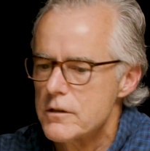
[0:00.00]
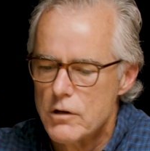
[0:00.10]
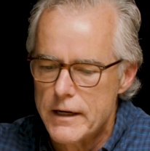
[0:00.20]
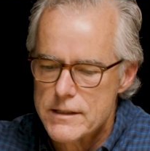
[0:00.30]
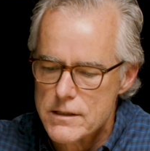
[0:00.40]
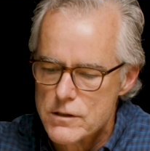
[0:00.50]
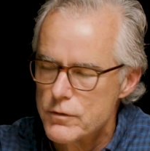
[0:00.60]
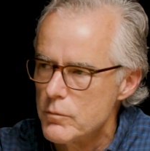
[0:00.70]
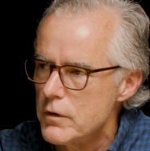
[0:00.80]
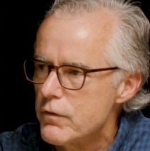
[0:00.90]
the crisis
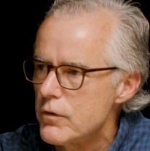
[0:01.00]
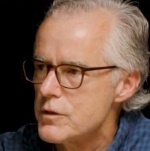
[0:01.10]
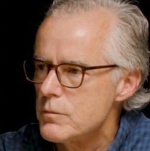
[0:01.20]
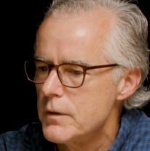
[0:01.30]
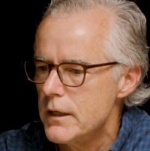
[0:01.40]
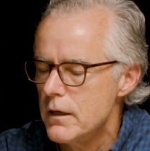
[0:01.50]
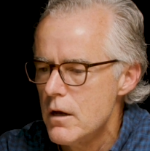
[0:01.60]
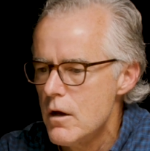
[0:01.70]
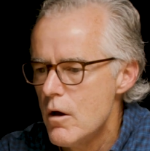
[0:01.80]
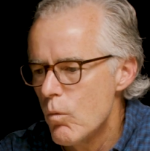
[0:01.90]
from the first minute.
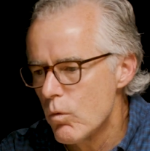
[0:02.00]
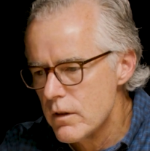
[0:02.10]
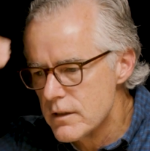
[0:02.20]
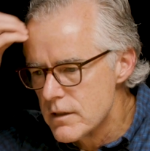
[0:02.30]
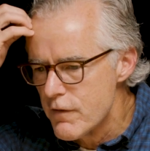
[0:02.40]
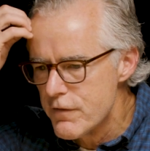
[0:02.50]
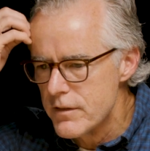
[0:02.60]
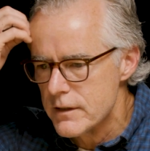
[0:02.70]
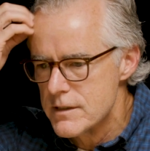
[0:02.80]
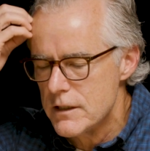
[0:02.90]
One of the tough
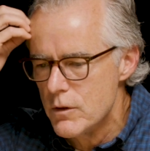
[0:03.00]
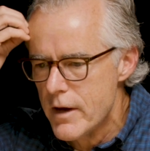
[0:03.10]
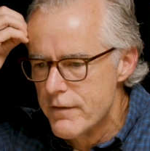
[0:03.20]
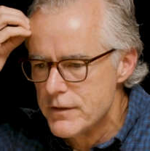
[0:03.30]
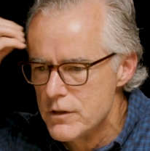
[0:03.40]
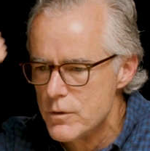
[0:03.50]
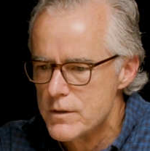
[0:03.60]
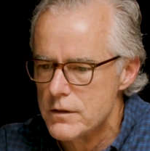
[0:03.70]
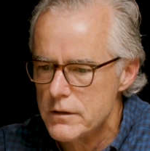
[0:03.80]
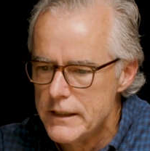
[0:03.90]
things that you have to do
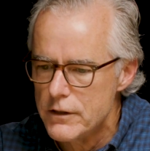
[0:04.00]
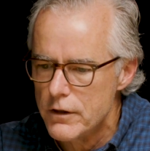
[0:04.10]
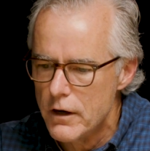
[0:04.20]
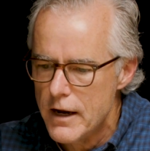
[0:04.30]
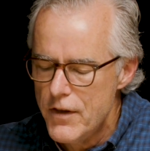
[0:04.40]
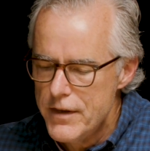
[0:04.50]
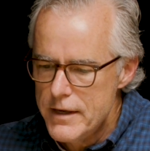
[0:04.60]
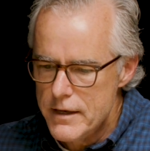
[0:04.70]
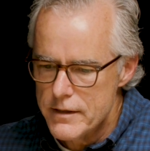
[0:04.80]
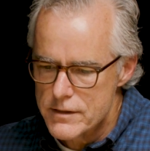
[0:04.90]
as a leader
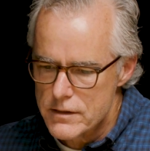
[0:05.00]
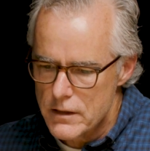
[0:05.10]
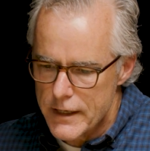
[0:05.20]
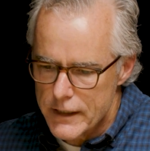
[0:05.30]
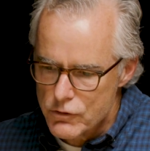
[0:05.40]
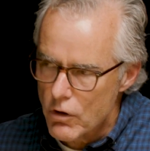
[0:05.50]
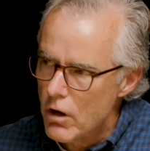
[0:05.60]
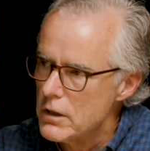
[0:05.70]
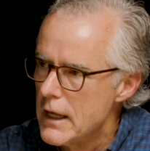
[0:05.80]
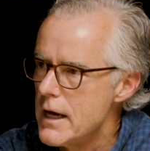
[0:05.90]
is like
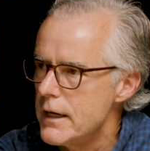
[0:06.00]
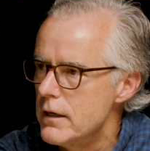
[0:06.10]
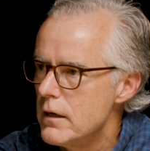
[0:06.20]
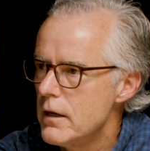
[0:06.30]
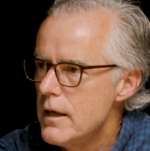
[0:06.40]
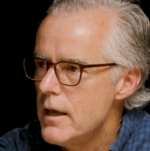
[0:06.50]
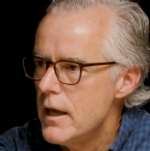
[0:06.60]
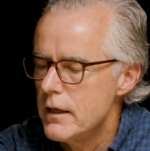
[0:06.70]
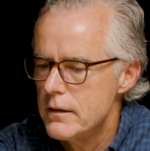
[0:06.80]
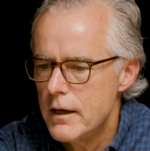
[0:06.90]
draw a line.
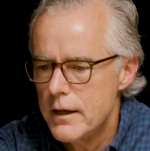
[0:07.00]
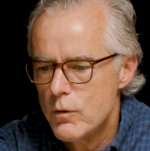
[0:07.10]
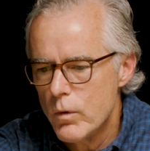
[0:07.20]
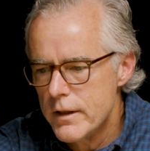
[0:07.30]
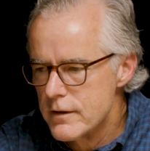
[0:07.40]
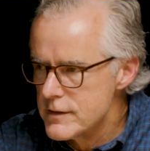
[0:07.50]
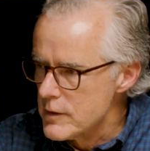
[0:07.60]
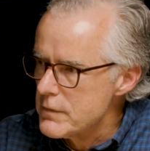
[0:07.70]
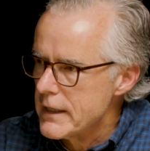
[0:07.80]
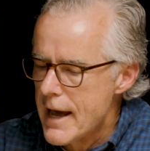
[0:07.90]
And like when
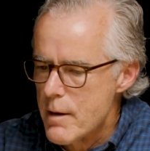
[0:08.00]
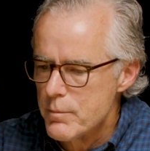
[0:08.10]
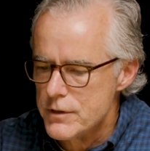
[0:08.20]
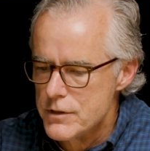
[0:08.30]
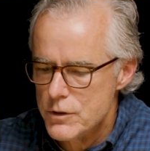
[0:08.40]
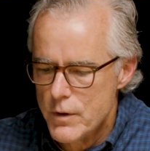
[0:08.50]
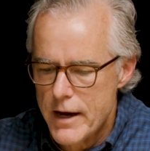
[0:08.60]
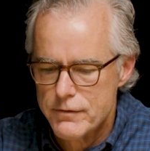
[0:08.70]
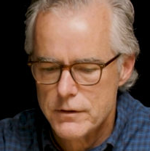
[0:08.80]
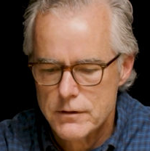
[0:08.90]
something happens, you
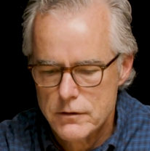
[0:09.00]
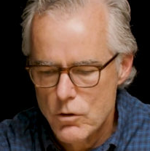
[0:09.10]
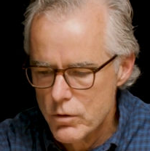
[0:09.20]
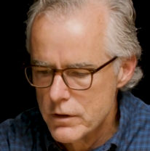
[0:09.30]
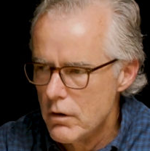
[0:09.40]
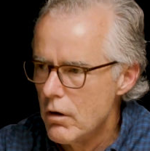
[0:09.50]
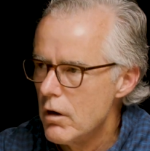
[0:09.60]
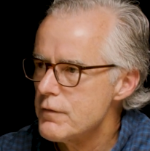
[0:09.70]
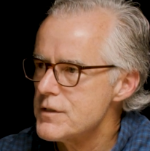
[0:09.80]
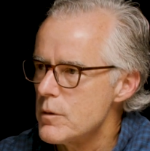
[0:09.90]
have to cordon
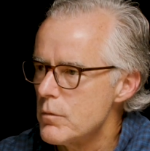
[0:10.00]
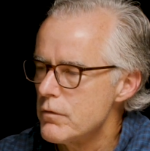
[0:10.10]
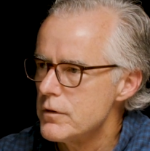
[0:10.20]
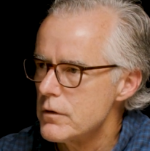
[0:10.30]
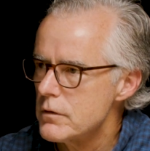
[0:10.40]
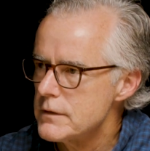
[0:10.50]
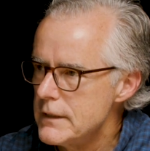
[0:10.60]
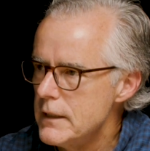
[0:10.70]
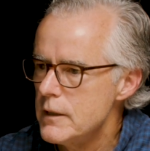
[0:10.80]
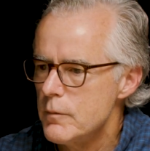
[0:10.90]
off some of your
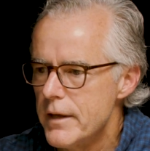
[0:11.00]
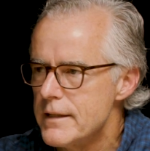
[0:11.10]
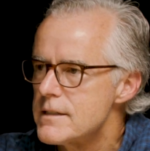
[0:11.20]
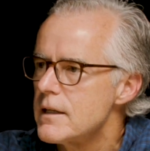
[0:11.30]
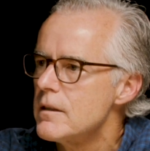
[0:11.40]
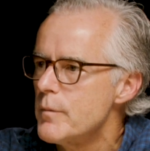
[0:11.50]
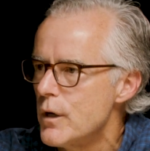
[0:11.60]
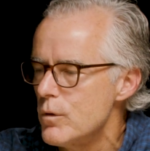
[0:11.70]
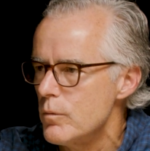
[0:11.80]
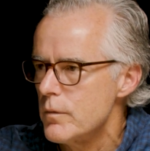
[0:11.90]
team and send them
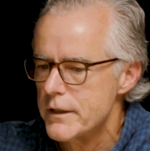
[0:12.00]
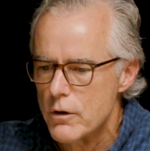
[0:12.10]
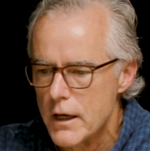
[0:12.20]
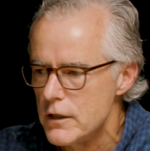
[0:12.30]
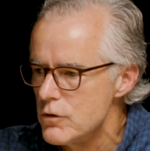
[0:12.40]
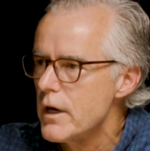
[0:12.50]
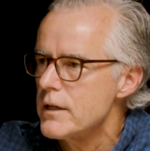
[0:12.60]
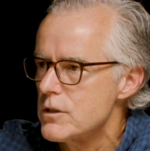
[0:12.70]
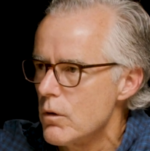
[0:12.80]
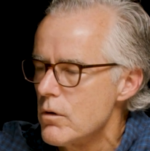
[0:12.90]
home. Like, okay, you
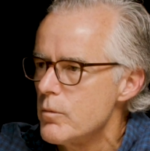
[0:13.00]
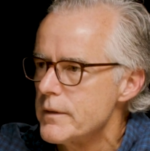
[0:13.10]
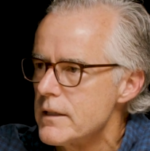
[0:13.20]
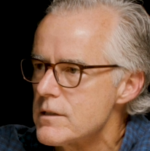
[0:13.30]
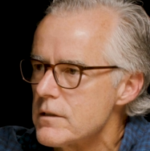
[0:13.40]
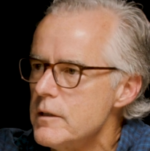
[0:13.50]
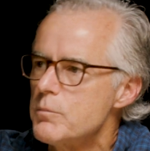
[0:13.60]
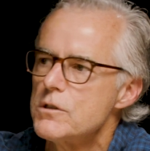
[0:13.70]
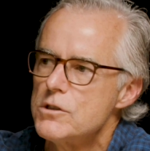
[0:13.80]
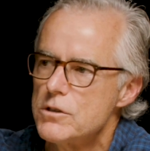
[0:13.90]
guys go home and get sleep
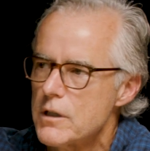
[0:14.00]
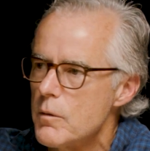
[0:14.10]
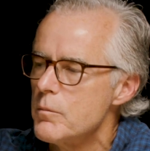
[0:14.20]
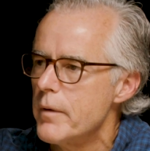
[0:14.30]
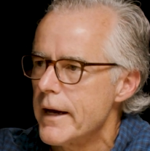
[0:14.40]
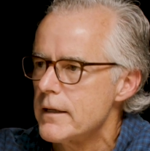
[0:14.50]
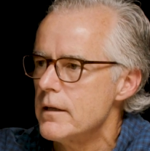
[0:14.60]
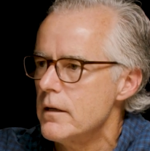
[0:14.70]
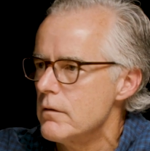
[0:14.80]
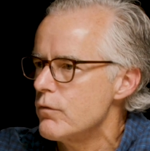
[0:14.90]
because you're coming back
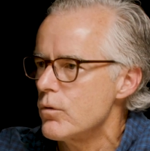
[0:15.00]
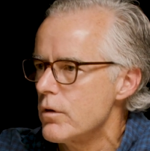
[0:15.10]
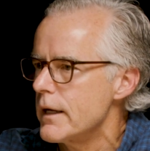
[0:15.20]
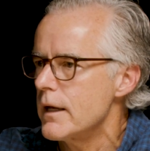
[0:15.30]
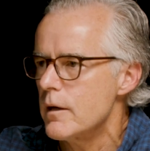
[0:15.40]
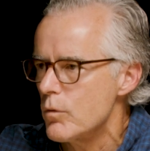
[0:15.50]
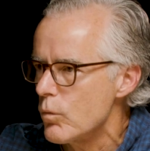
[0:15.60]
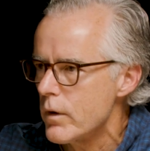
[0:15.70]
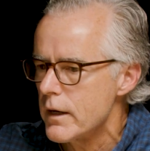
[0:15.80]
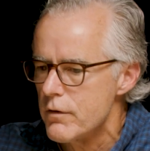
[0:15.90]
in at 4 a.m. or
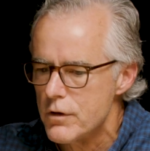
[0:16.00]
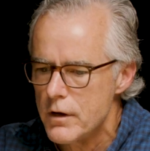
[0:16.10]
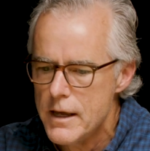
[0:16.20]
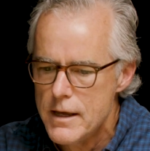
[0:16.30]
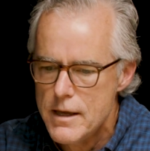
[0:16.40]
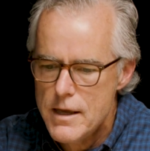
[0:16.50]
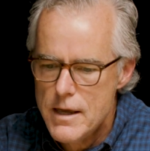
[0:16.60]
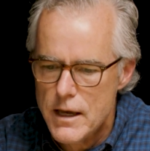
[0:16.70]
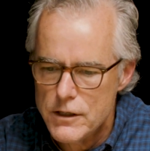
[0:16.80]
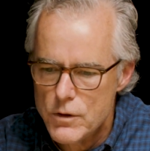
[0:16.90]
whatever.
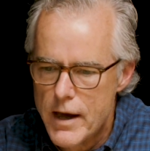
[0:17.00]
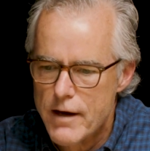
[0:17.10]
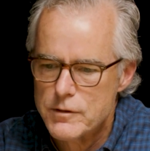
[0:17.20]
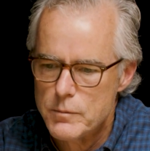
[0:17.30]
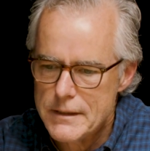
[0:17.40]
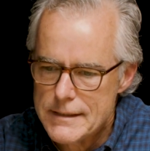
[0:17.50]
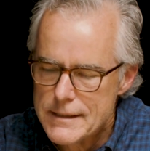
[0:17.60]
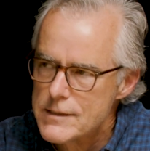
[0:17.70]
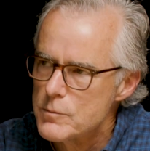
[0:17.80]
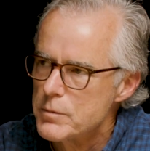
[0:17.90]
And you have to be
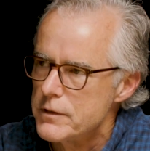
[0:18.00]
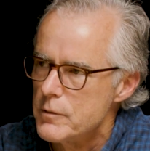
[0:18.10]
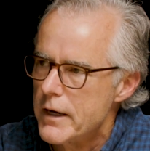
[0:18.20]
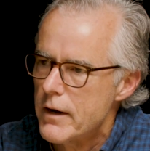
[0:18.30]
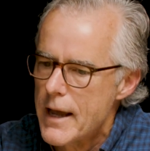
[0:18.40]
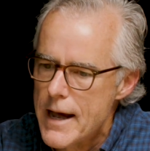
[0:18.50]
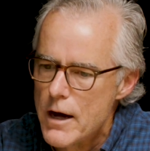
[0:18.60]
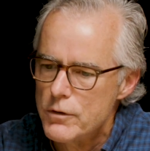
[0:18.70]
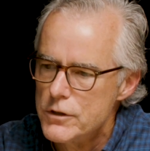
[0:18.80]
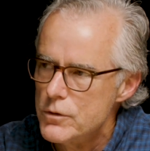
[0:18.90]
disciplined about
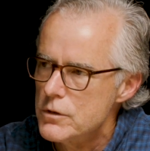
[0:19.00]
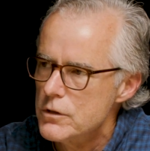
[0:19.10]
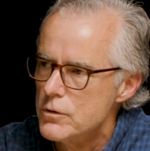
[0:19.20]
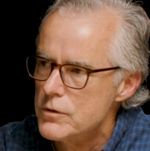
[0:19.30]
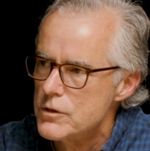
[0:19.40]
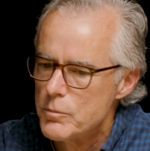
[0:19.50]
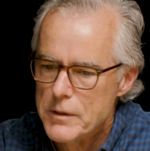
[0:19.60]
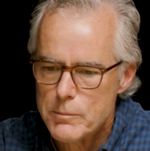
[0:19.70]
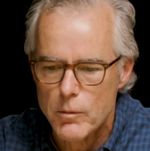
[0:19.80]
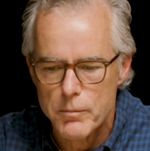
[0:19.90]
how you use your
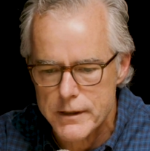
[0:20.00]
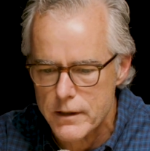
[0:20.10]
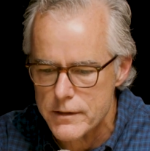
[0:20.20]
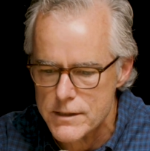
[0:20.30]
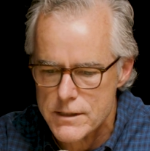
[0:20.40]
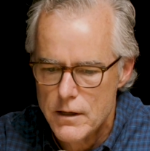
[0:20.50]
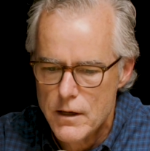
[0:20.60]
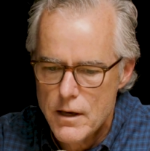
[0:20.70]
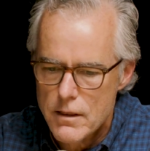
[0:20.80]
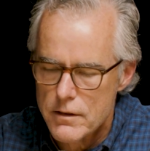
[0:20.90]
people because
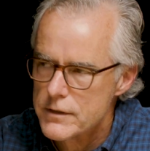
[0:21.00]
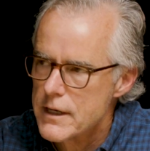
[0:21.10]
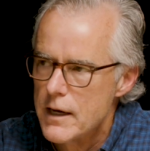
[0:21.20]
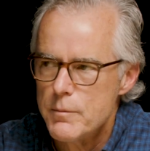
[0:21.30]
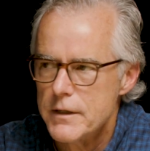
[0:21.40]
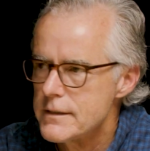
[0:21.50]
their time and